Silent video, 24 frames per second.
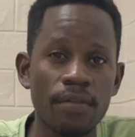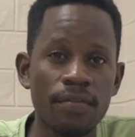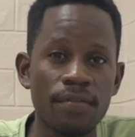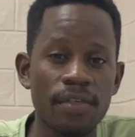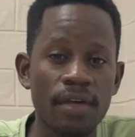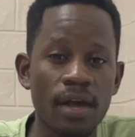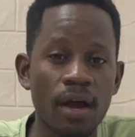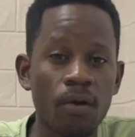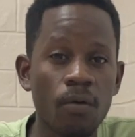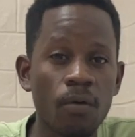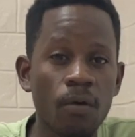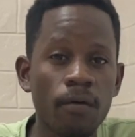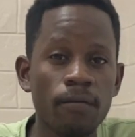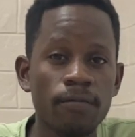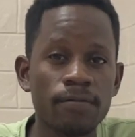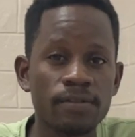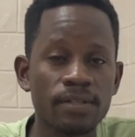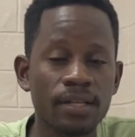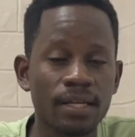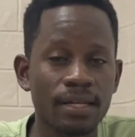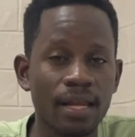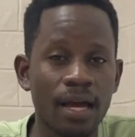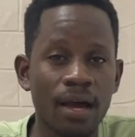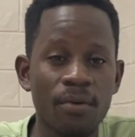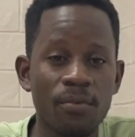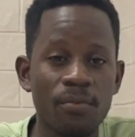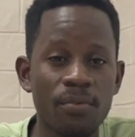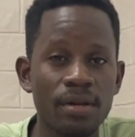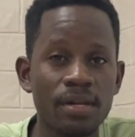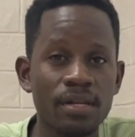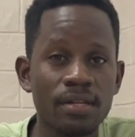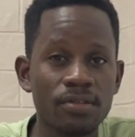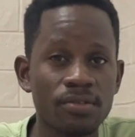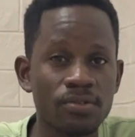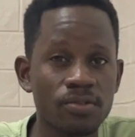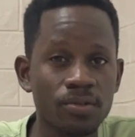There are coughs that are
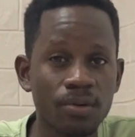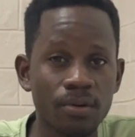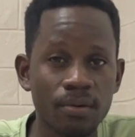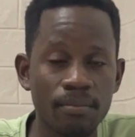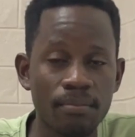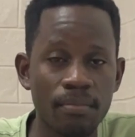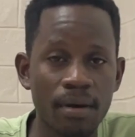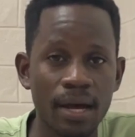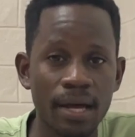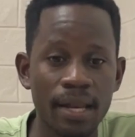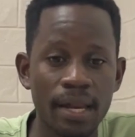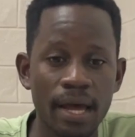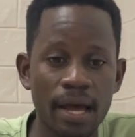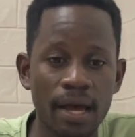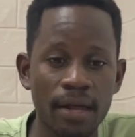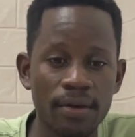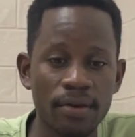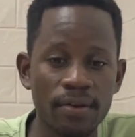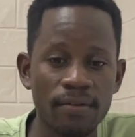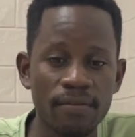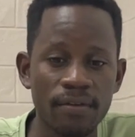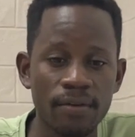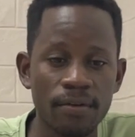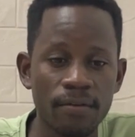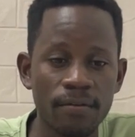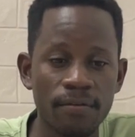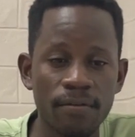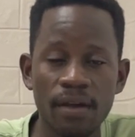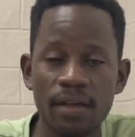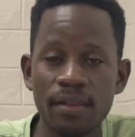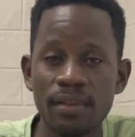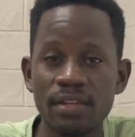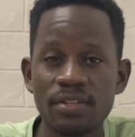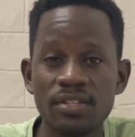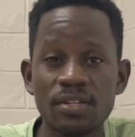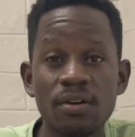really so bad, and even you
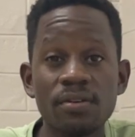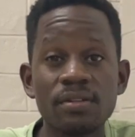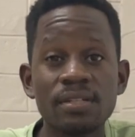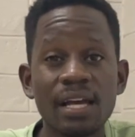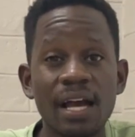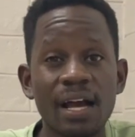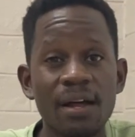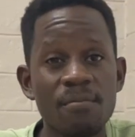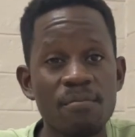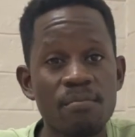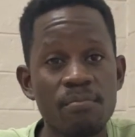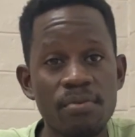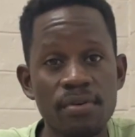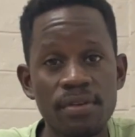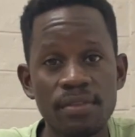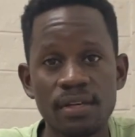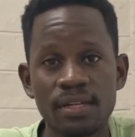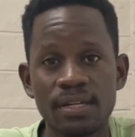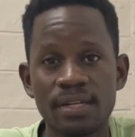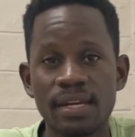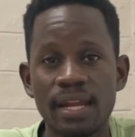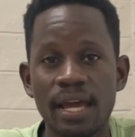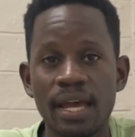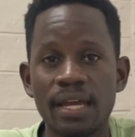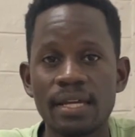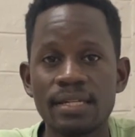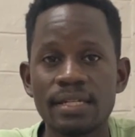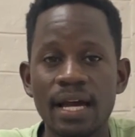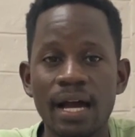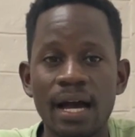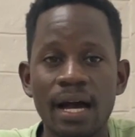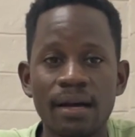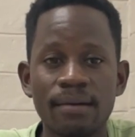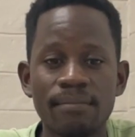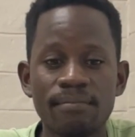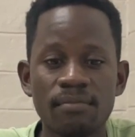find the child can't breathe at night,
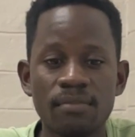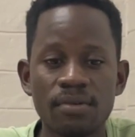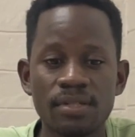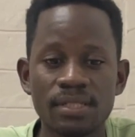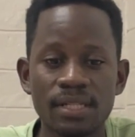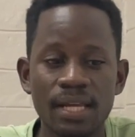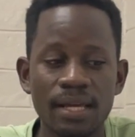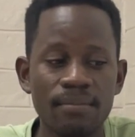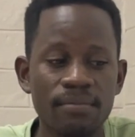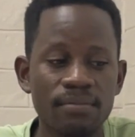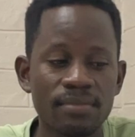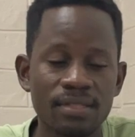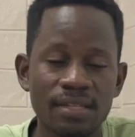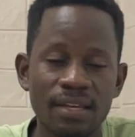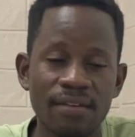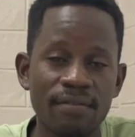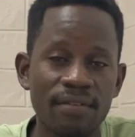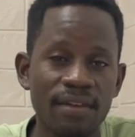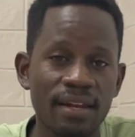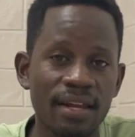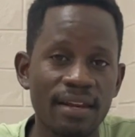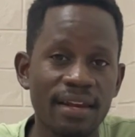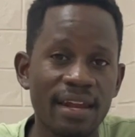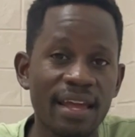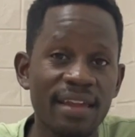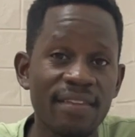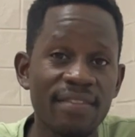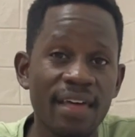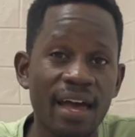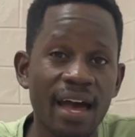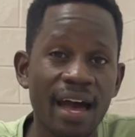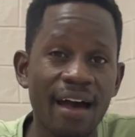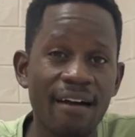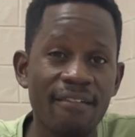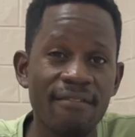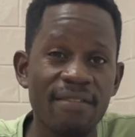and most times, even at night,
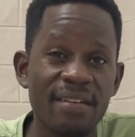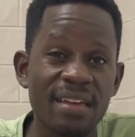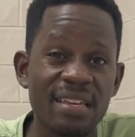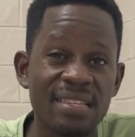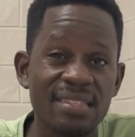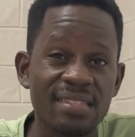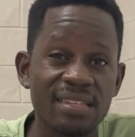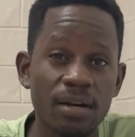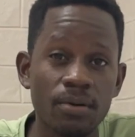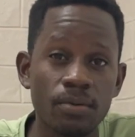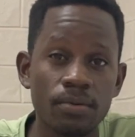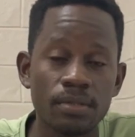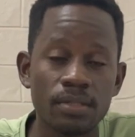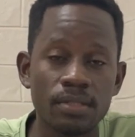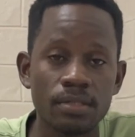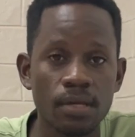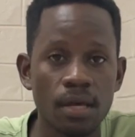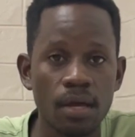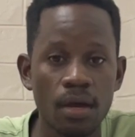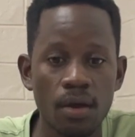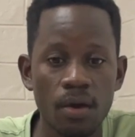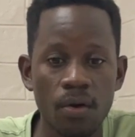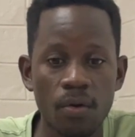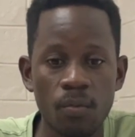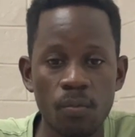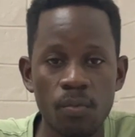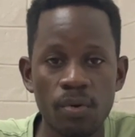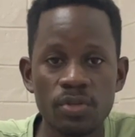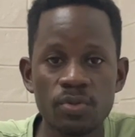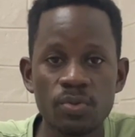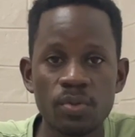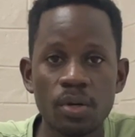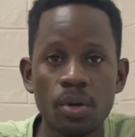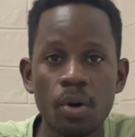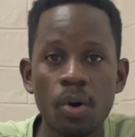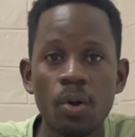they're having sounds
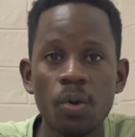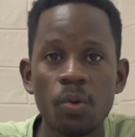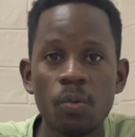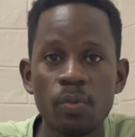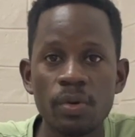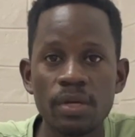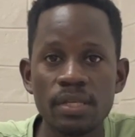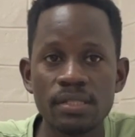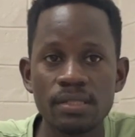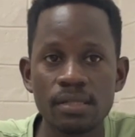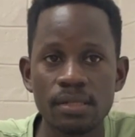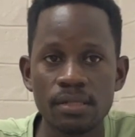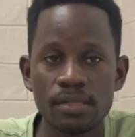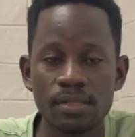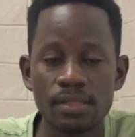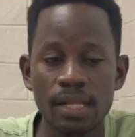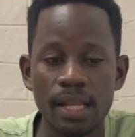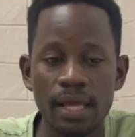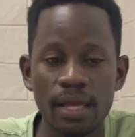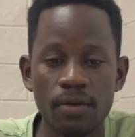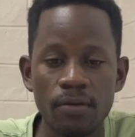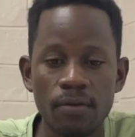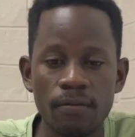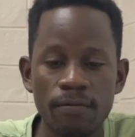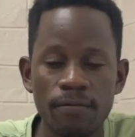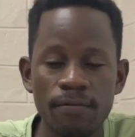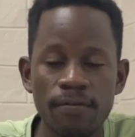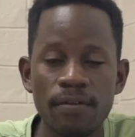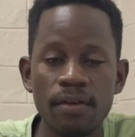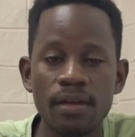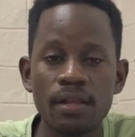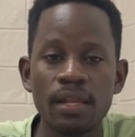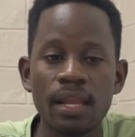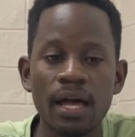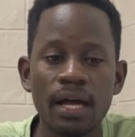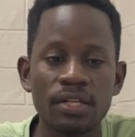which we call wheezes. Like you
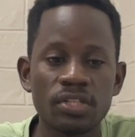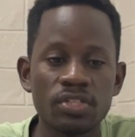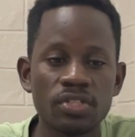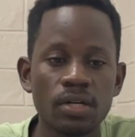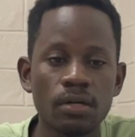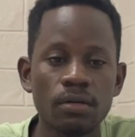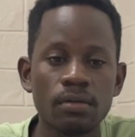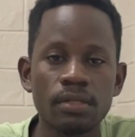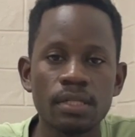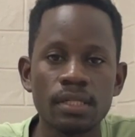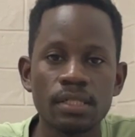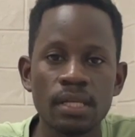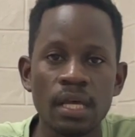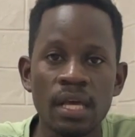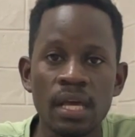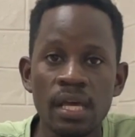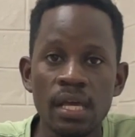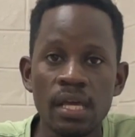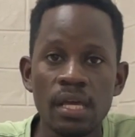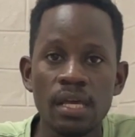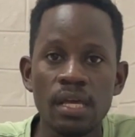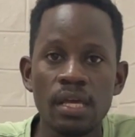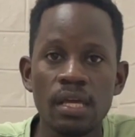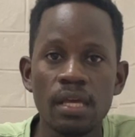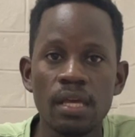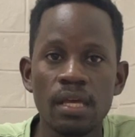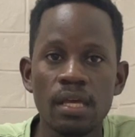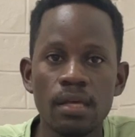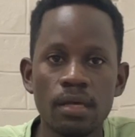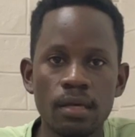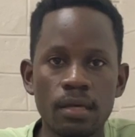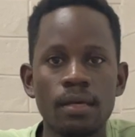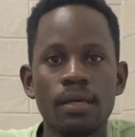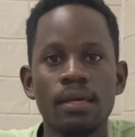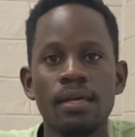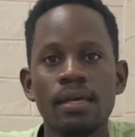feel a child is,
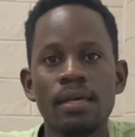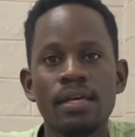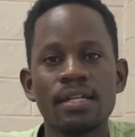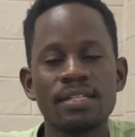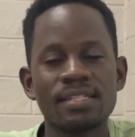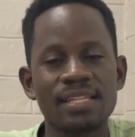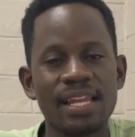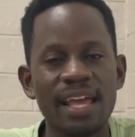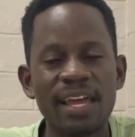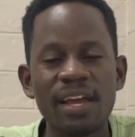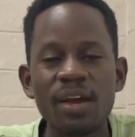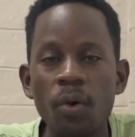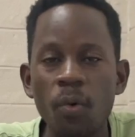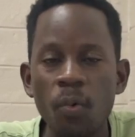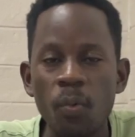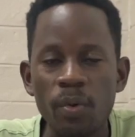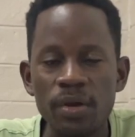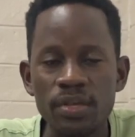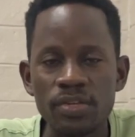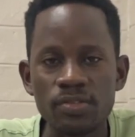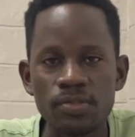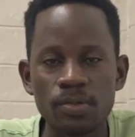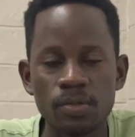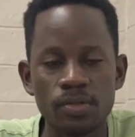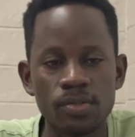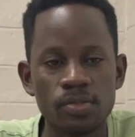it's like a whistle.